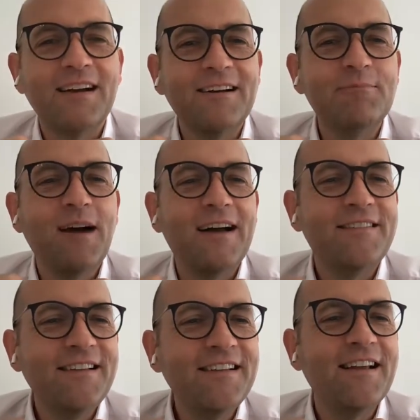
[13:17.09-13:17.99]
um, I
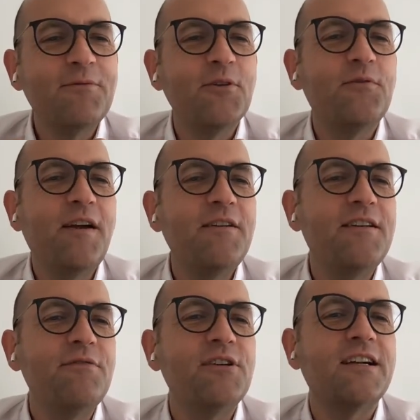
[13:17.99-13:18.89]
think that was very
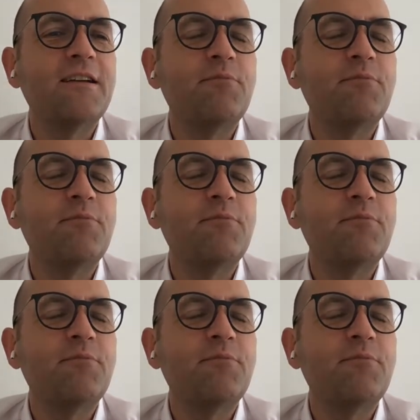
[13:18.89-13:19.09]
difficult,